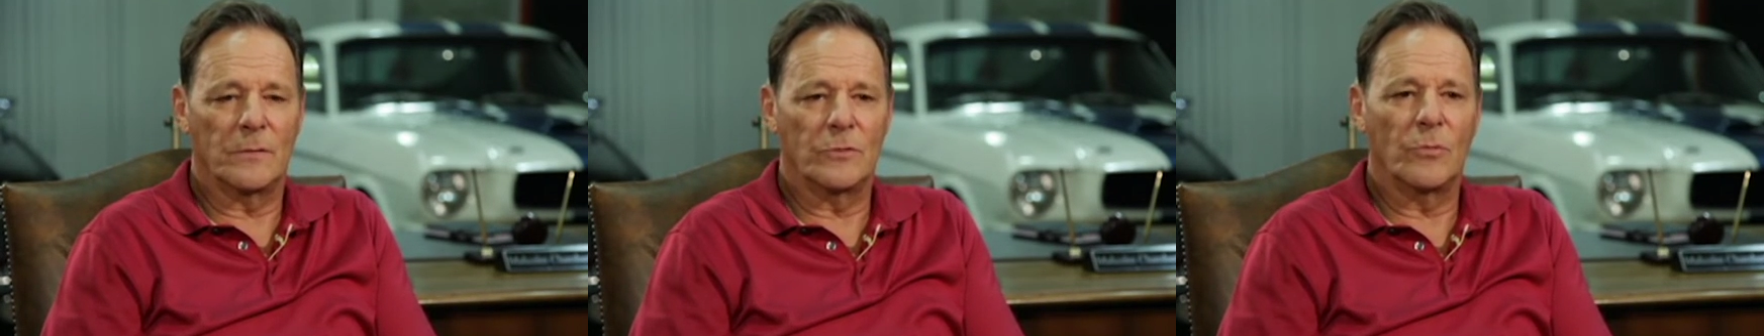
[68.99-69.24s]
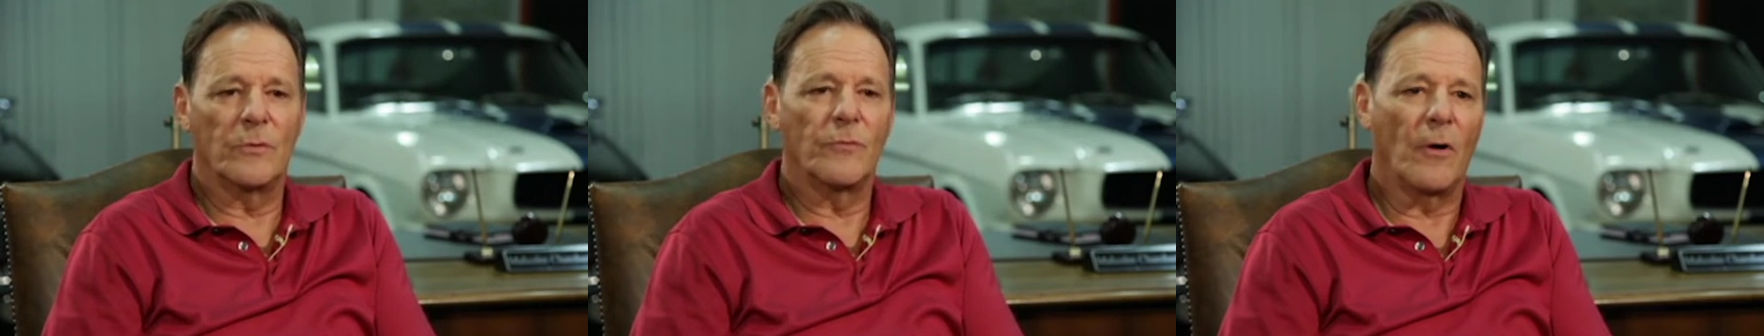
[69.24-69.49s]

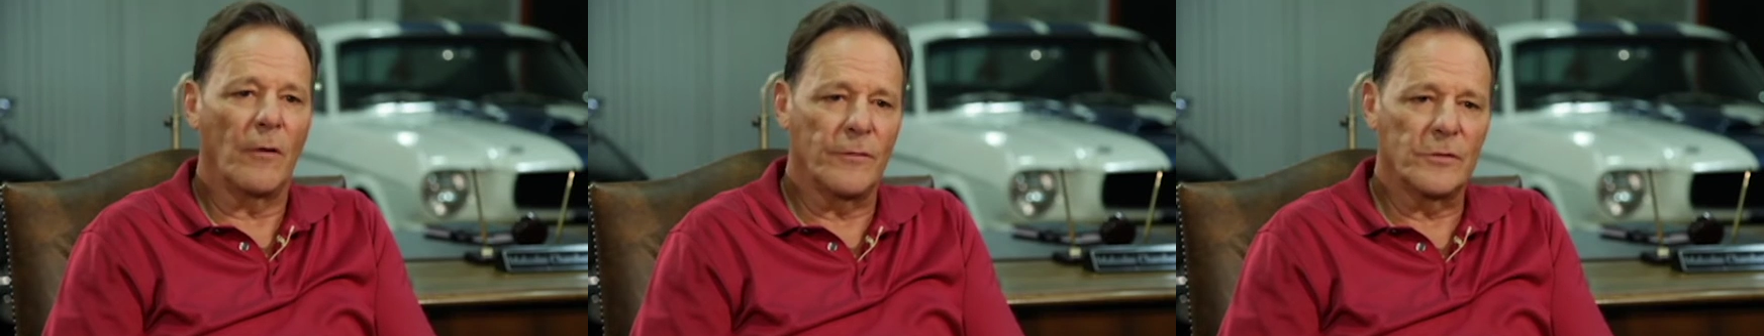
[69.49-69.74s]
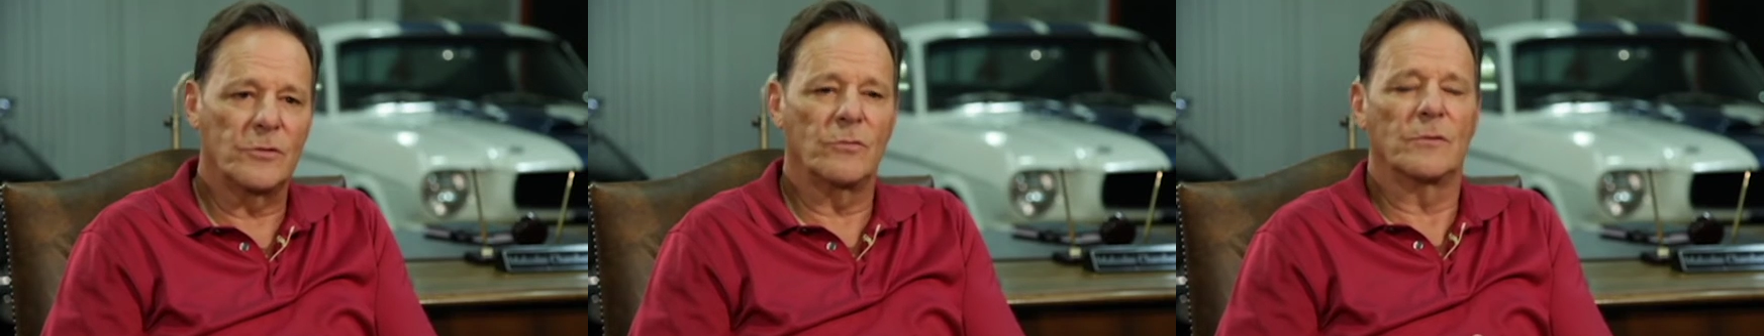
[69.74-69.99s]
to involve
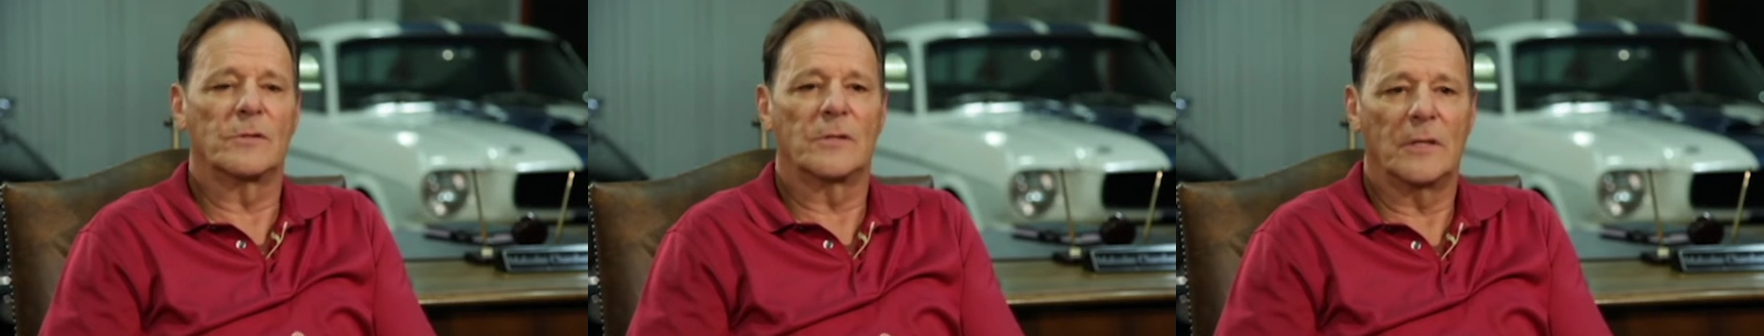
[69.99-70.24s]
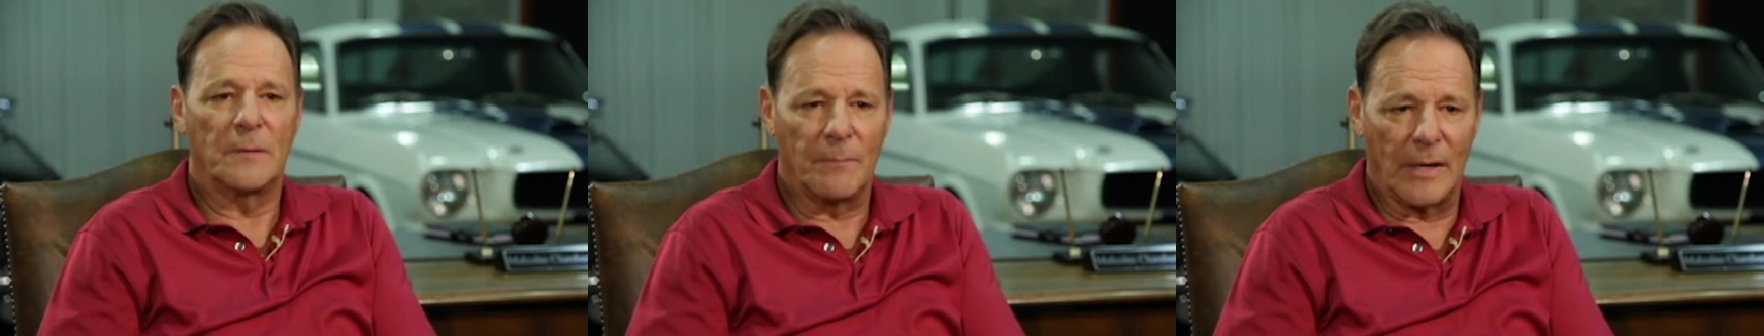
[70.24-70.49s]
the students
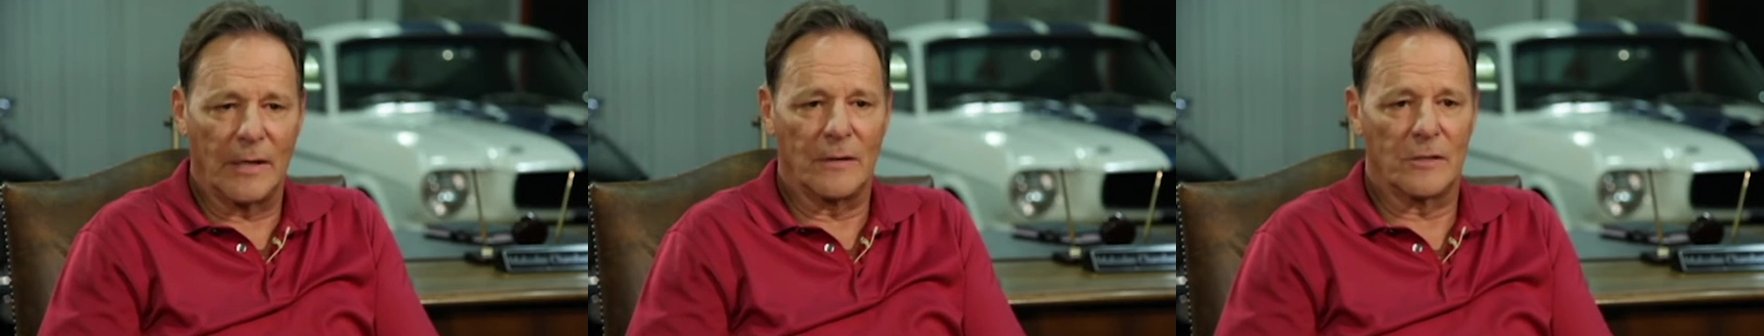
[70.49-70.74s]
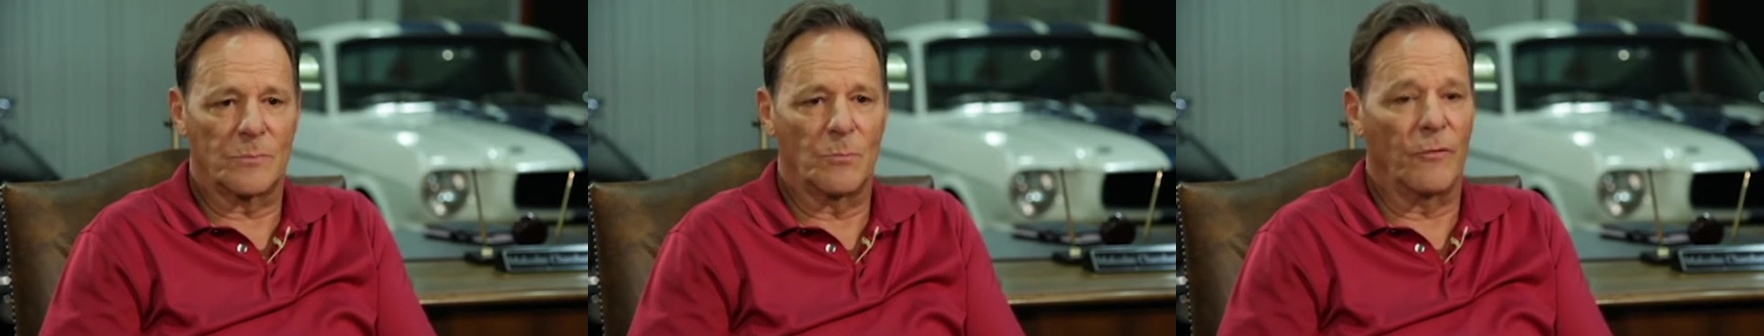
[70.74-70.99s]
in making
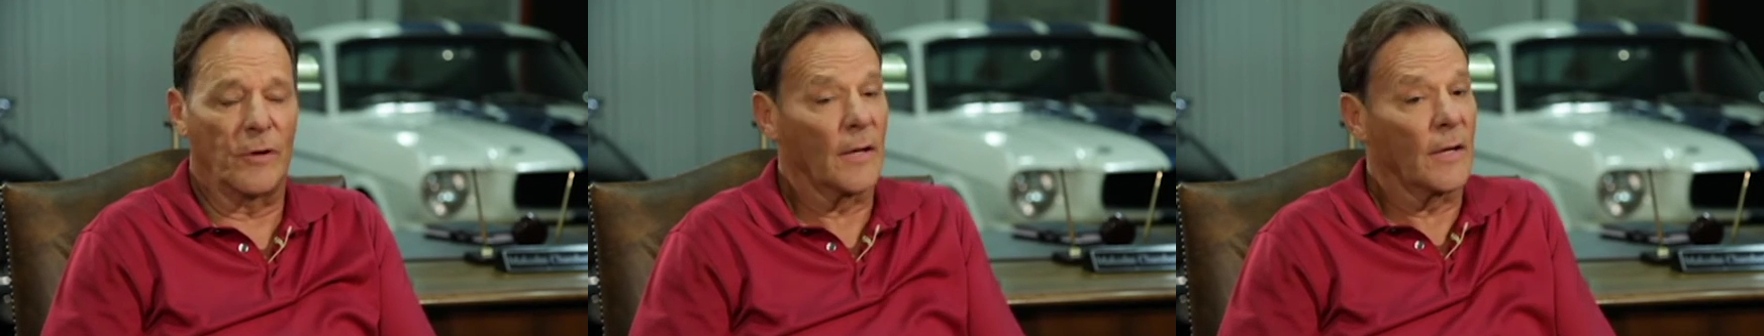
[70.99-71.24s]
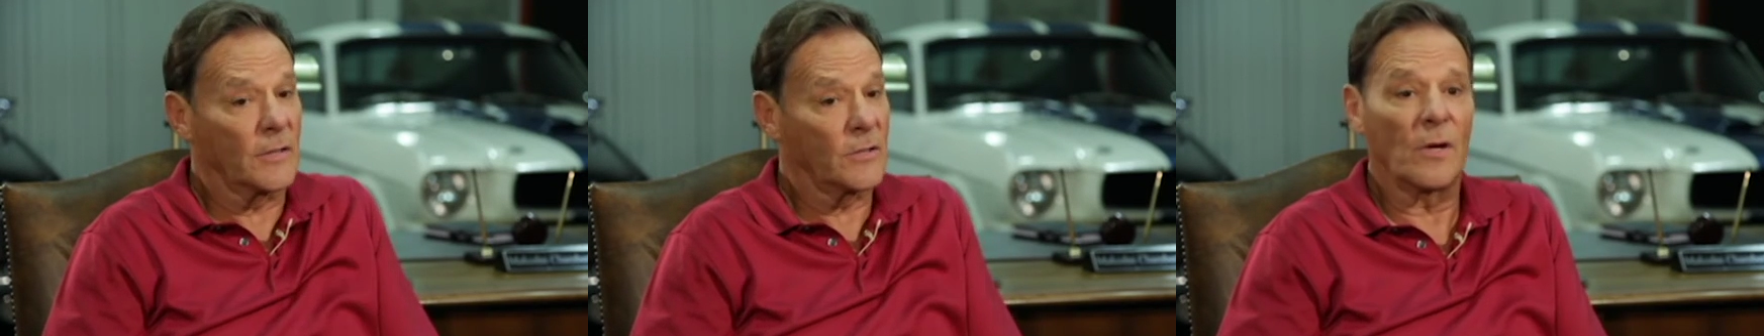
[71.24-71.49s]
this movie,
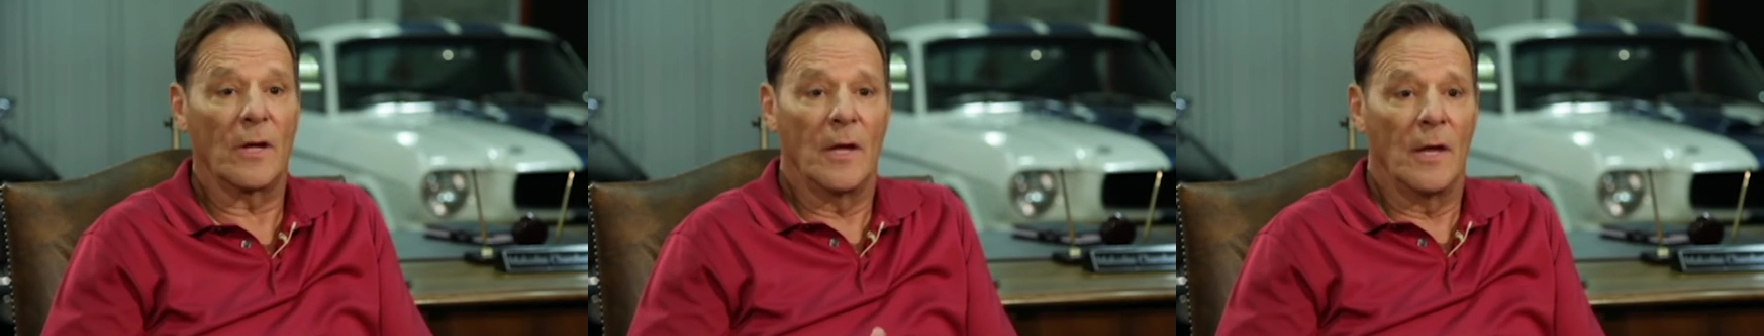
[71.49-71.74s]
and it's.